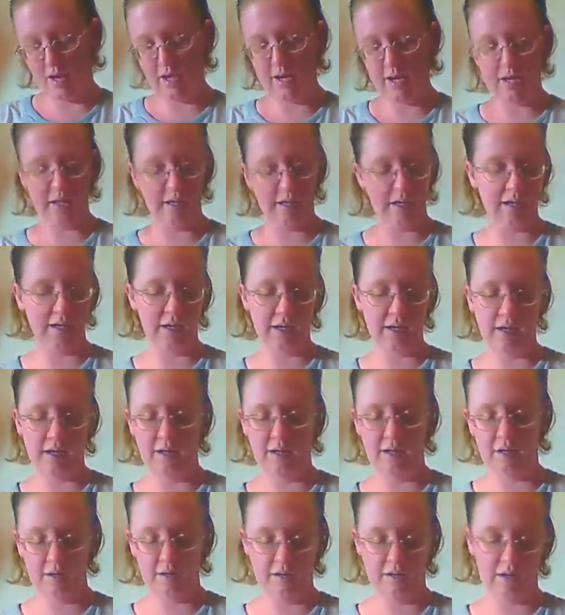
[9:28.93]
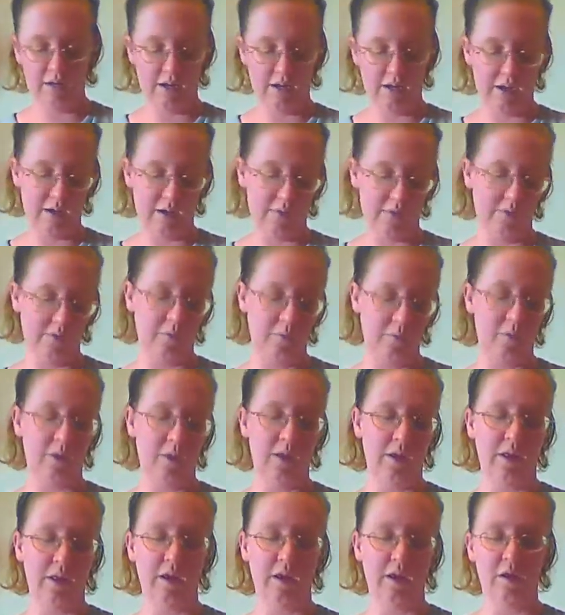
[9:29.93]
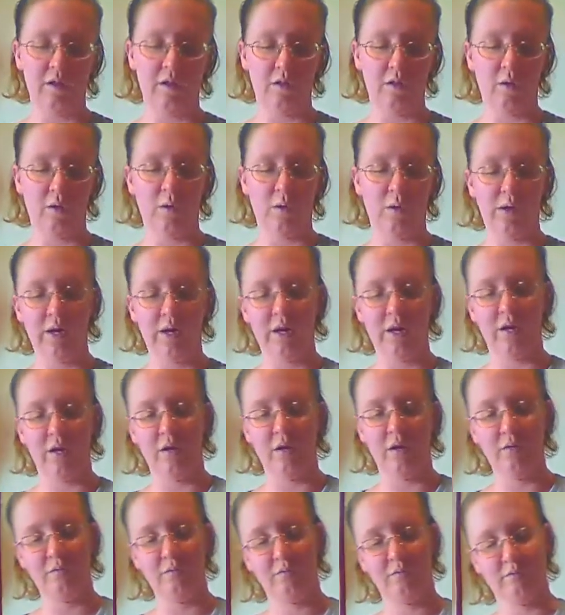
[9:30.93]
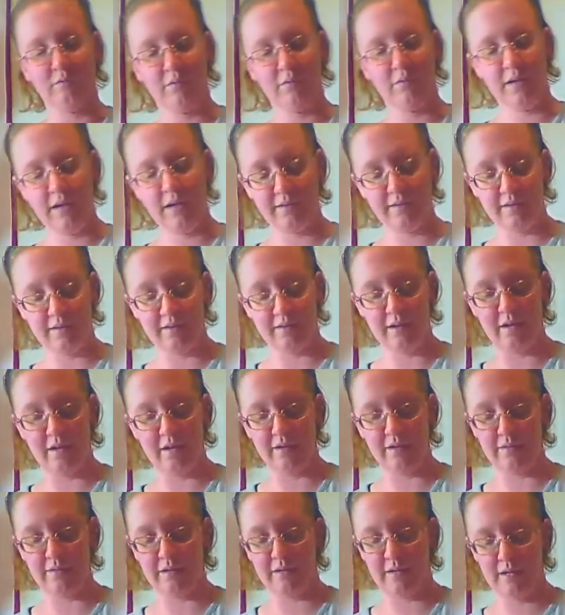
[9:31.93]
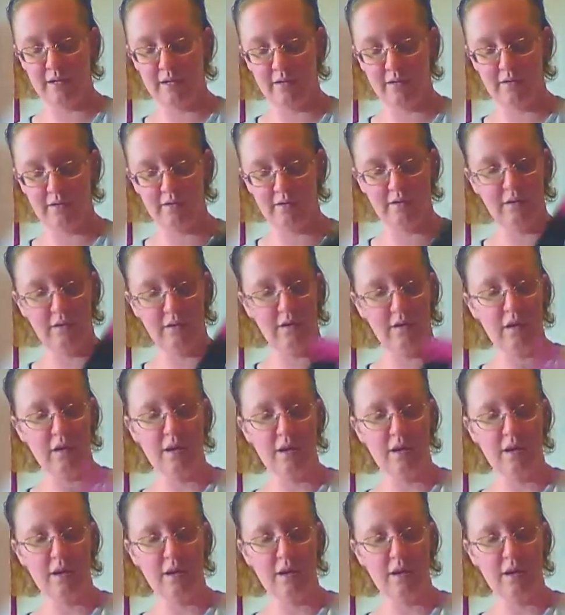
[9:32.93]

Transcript: And then uh, from L'Oreal, I guess that's how you say it.